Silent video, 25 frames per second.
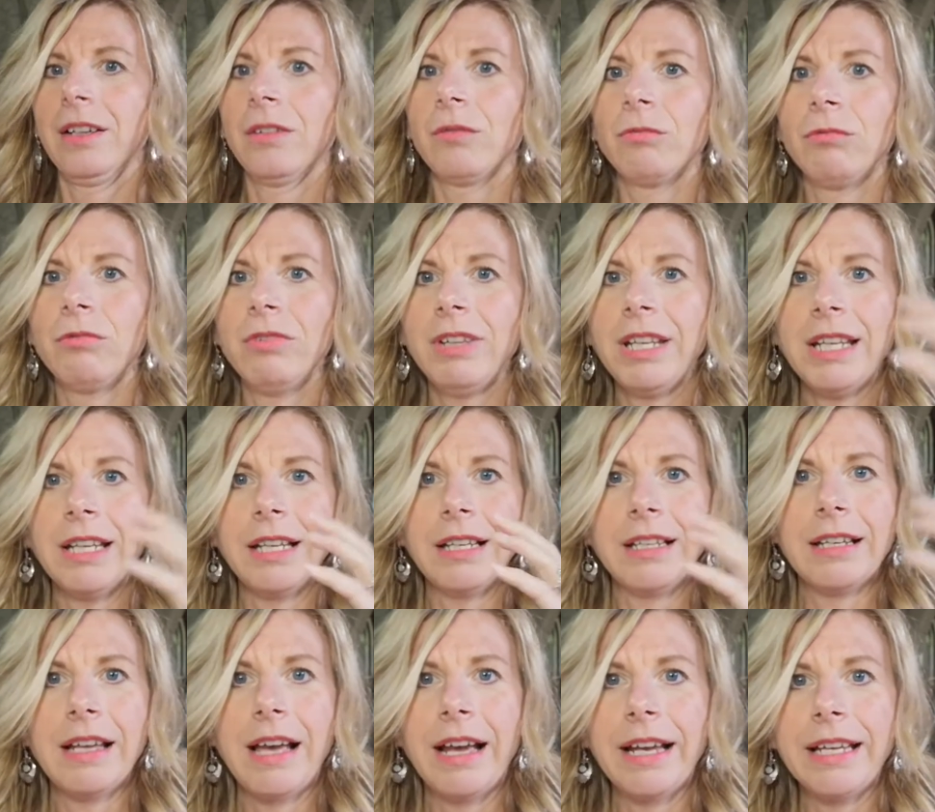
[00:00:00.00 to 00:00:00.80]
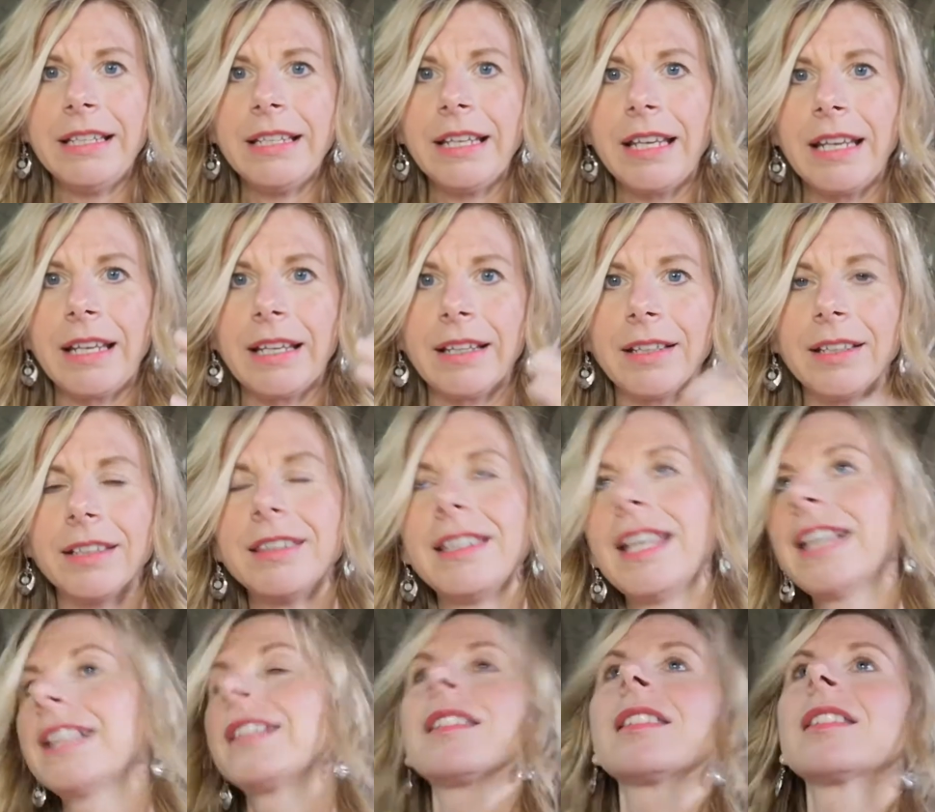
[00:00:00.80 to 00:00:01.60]
realigning.
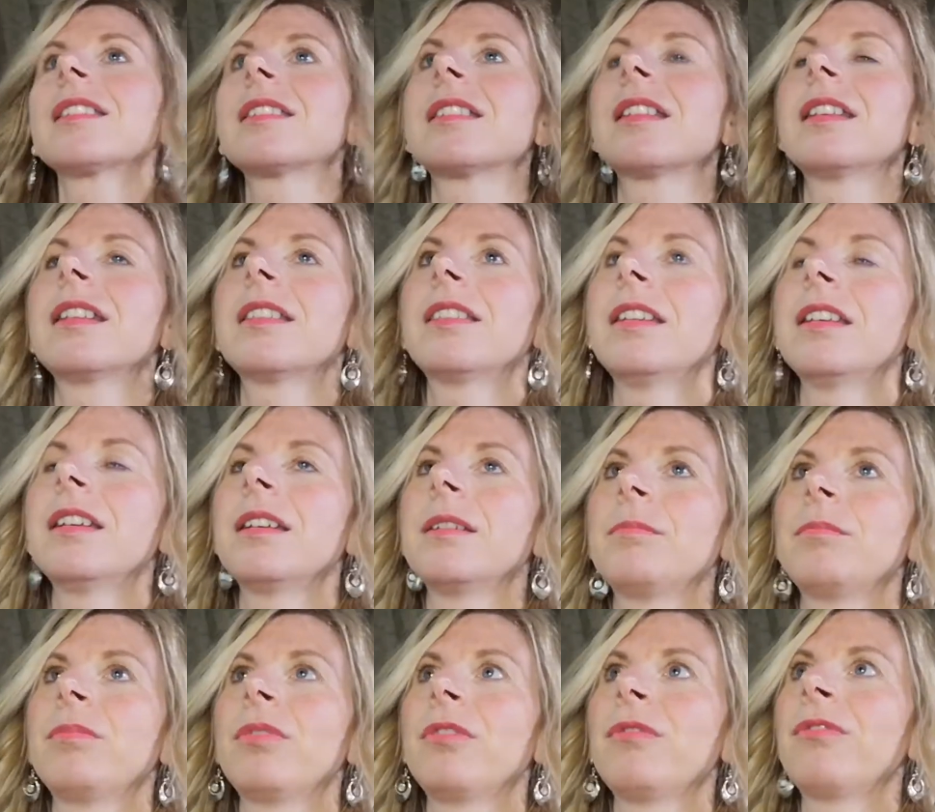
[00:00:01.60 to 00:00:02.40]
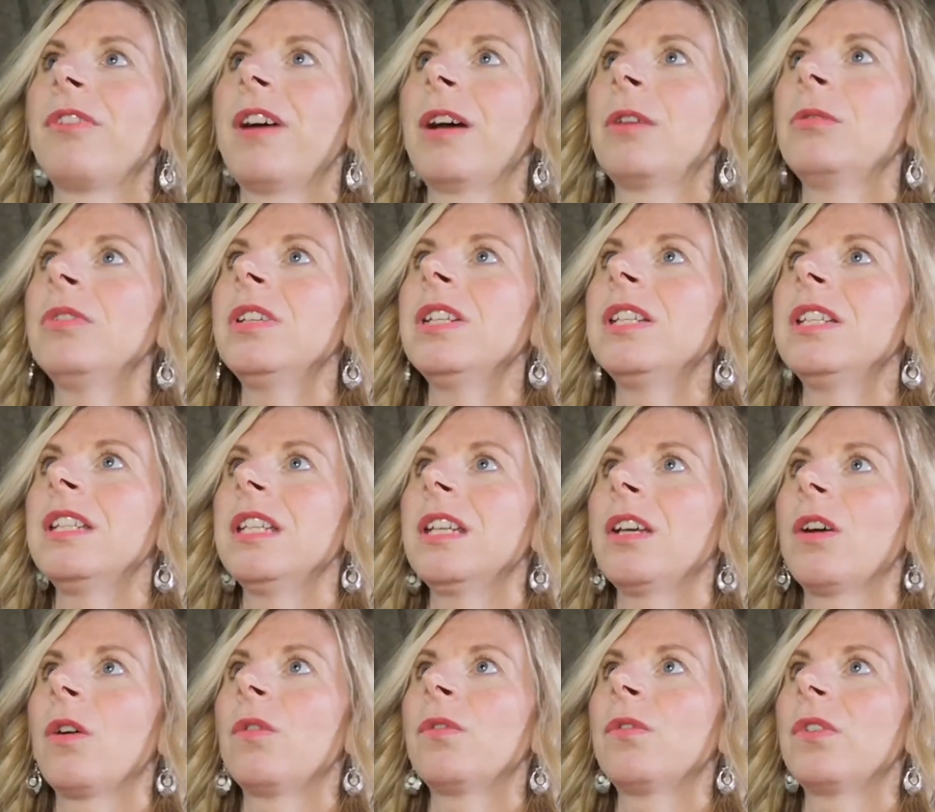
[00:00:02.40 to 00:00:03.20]
That's the
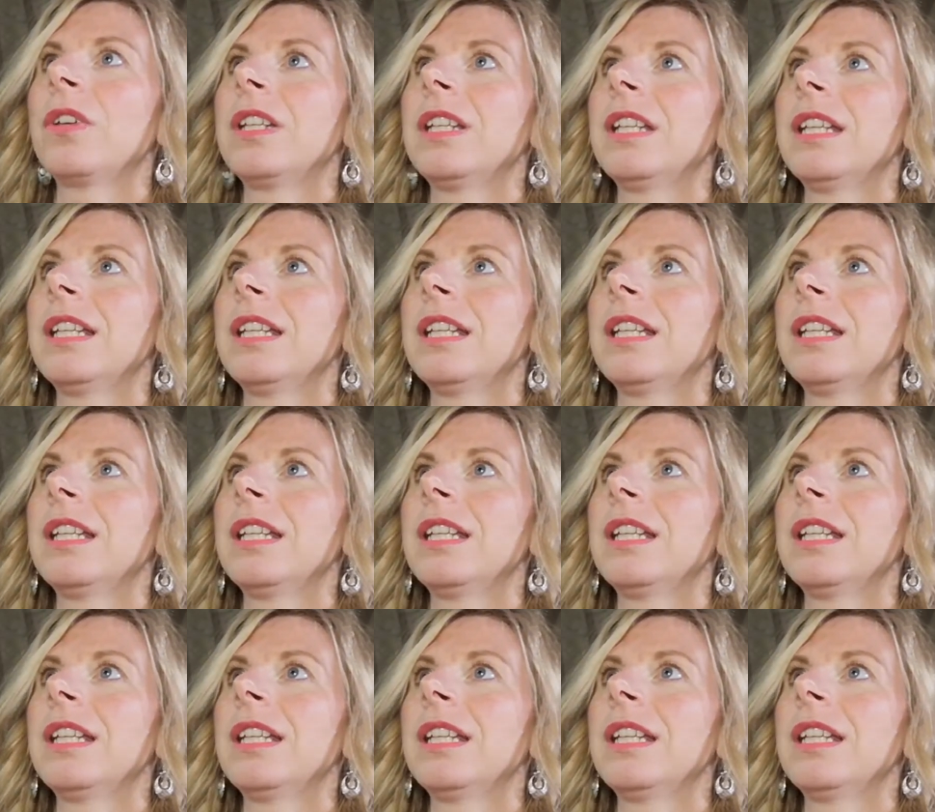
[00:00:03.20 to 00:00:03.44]
profundity of it.